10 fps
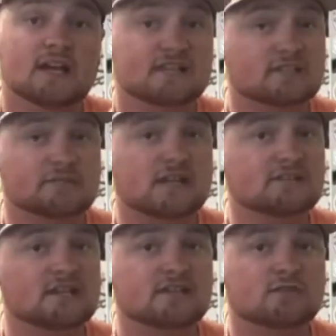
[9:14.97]
Now sometimes
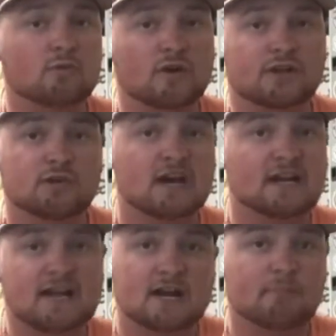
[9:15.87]
that doesn't work. You got to
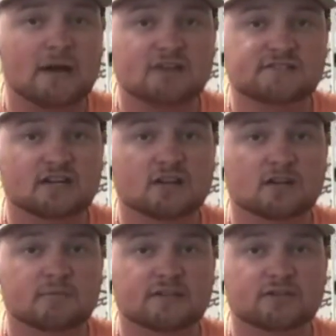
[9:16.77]
kind of bounce it a little
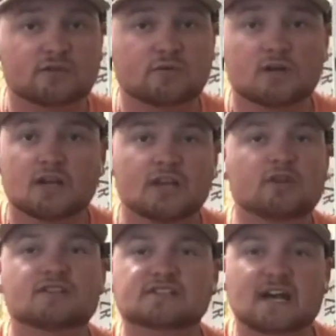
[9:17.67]
bit too.
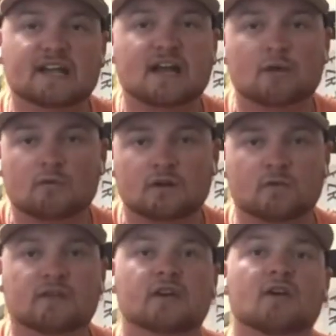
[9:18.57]
You just got to kind of work
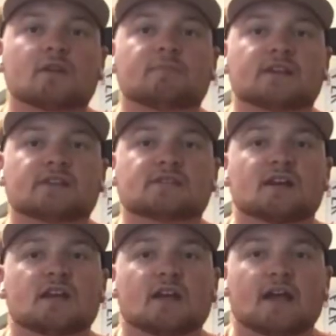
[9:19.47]
with it. It all depends.
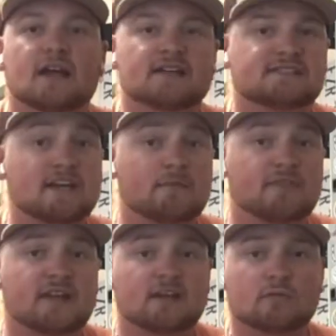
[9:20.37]
And same
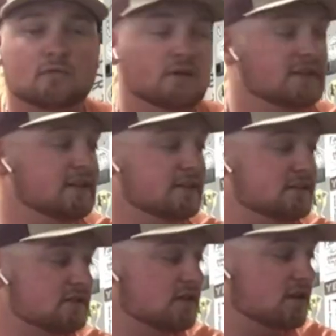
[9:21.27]
thing with
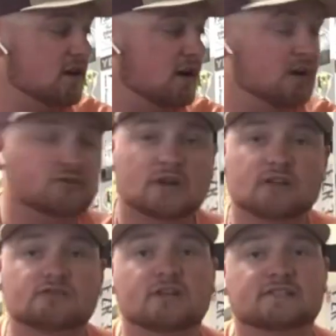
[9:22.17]
these
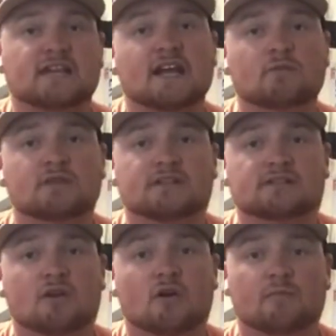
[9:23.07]
trout tricks and with these
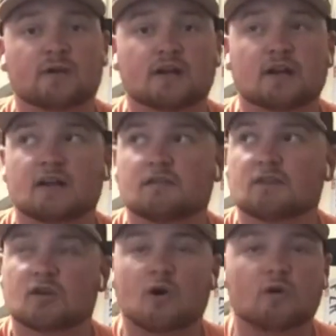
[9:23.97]
gulp.
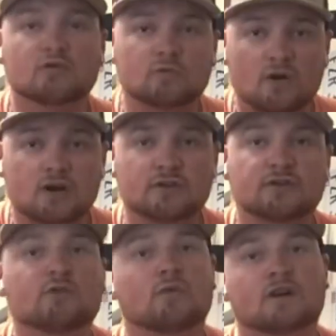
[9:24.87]
Colder water,
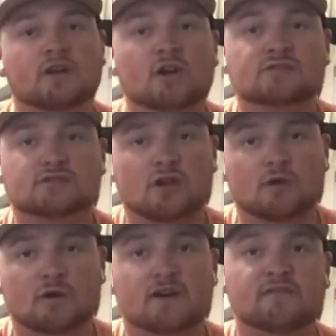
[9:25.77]
you want to go
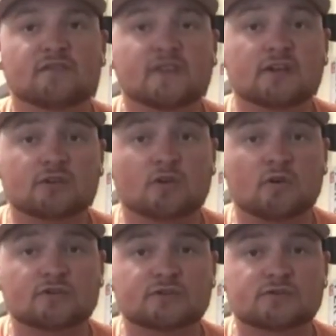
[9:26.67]
slower. If you think you're
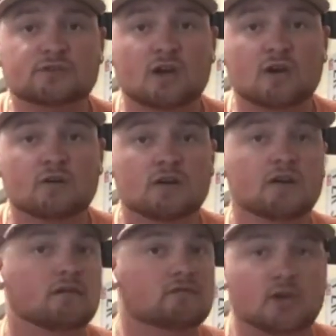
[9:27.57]
going too slow,
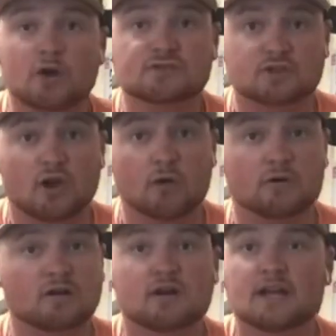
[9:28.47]
go slow.
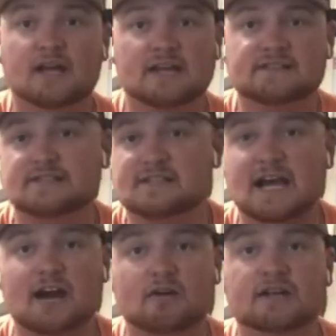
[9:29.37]
That's just
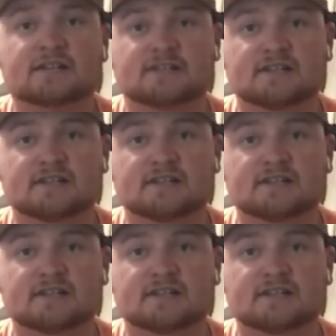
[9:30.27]
how it is